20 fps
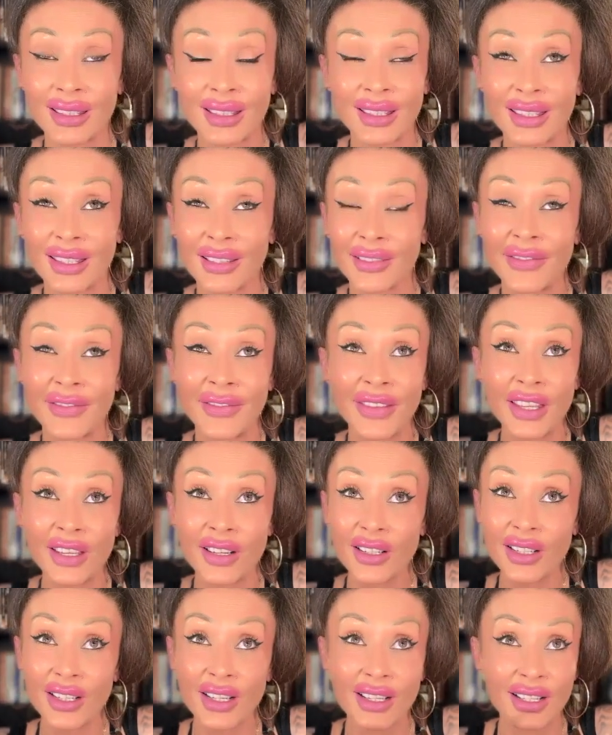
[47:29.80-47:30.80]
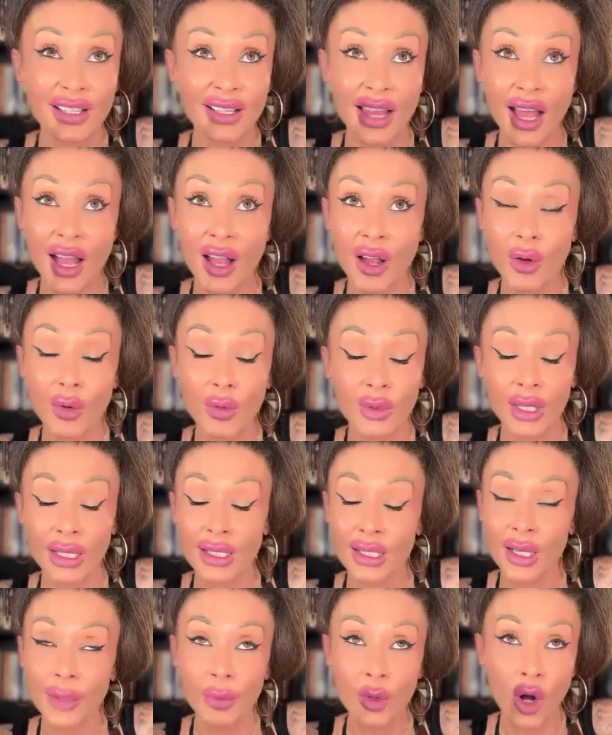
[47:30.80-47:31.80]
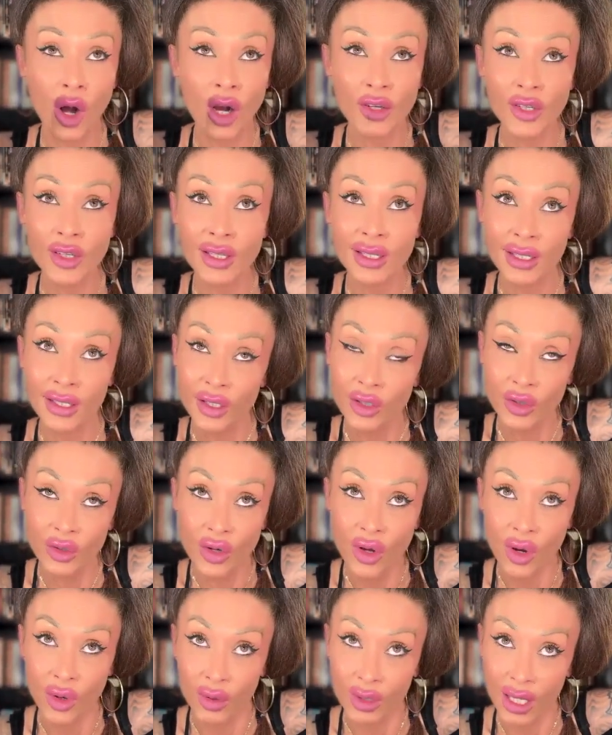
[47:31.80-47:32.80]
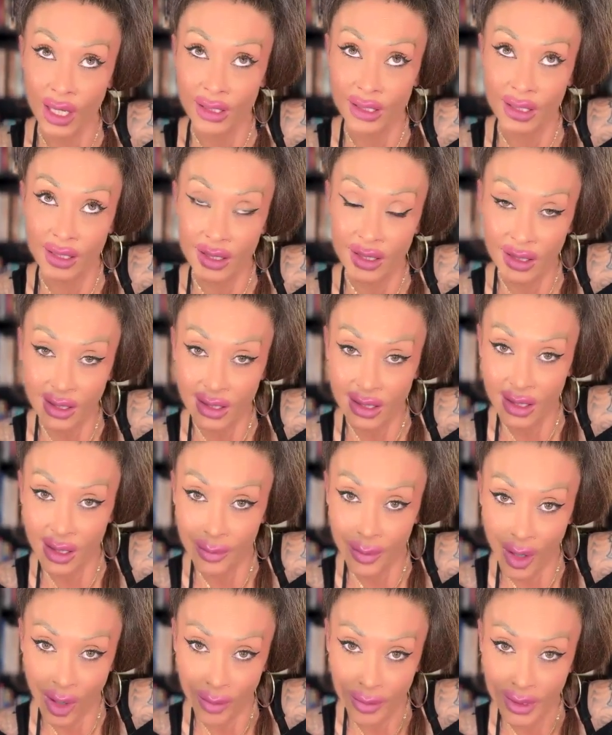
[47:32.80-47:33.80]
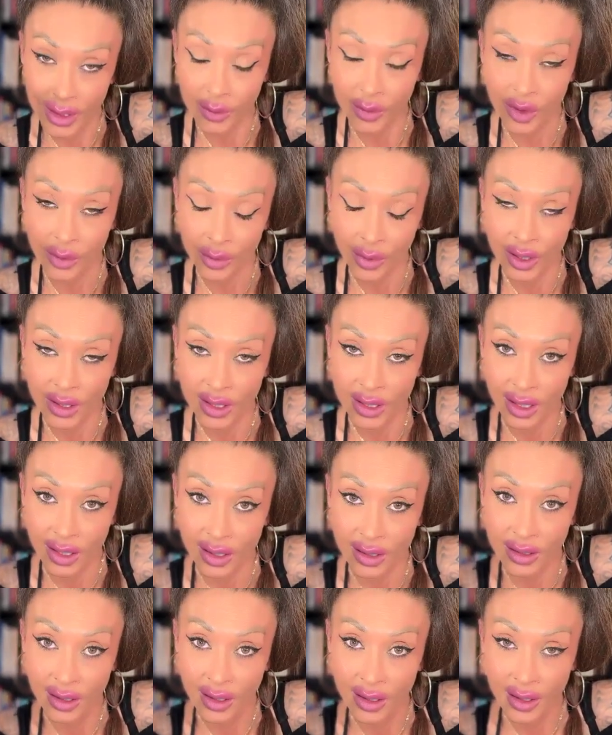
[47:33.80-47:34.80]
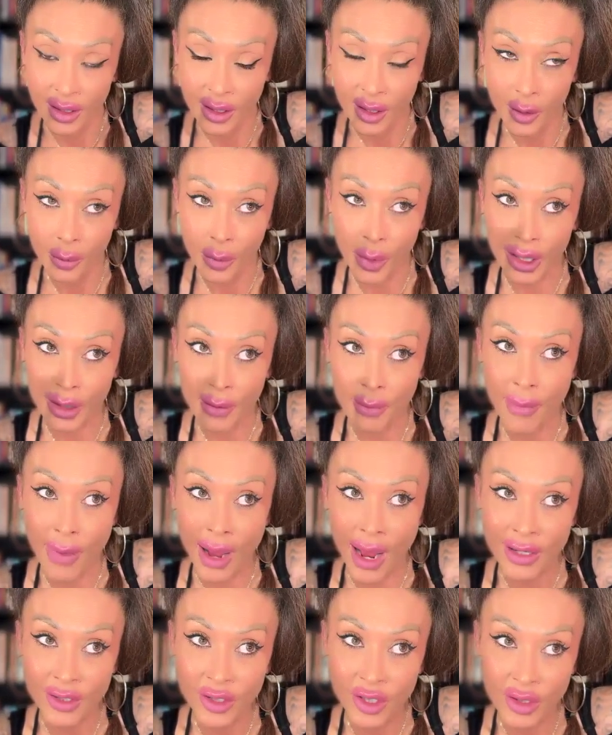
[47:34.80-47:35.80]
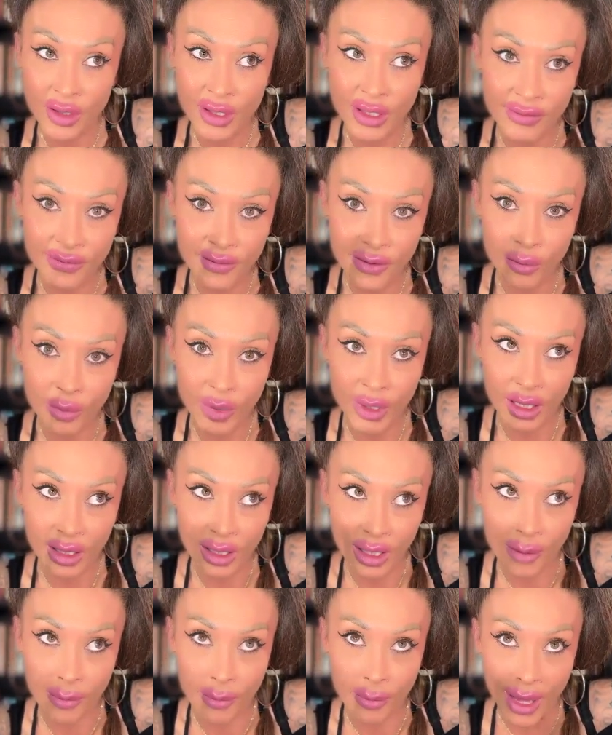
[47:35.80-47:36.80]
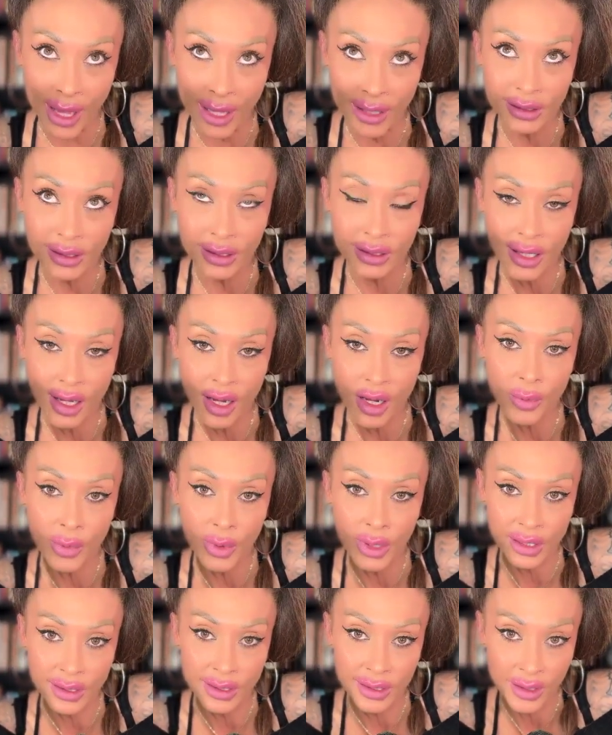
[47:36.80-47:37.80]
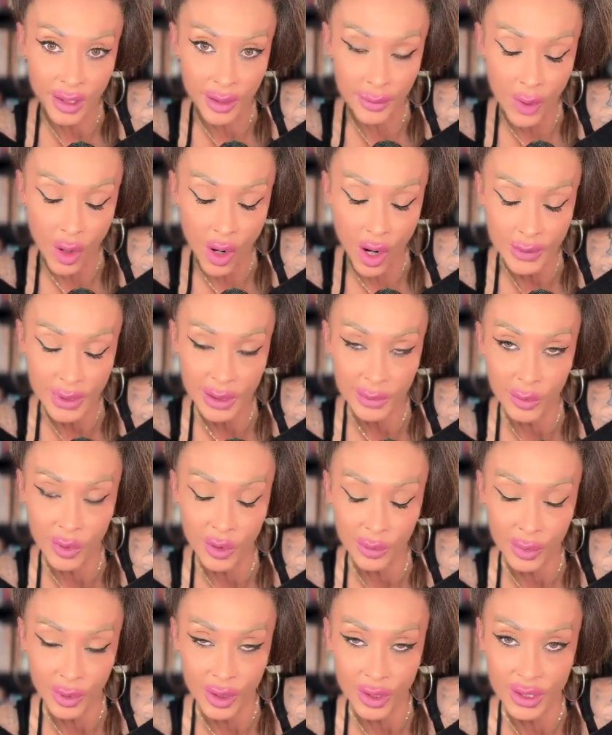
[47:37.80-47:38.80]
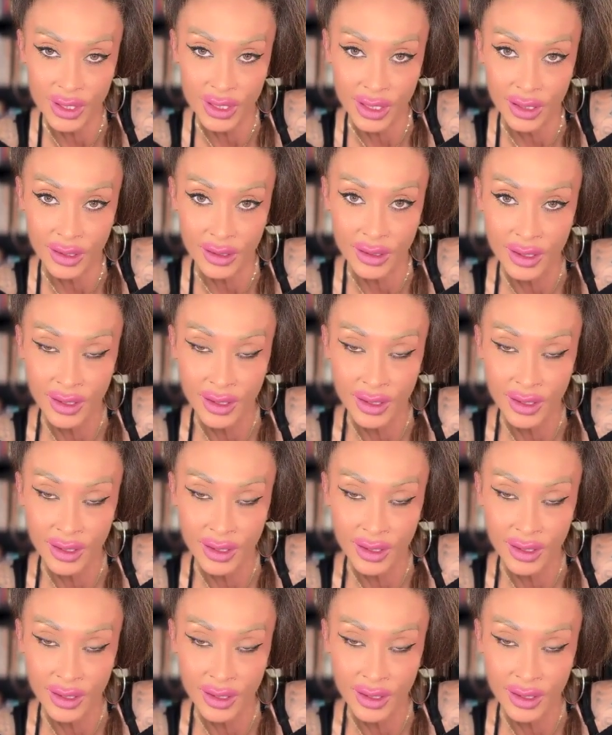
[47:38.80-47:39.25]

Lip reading: the fear is now, like, subconsciously, you know that this is a suboptimal person. But imagine even being abandoned now by a suboptimal person.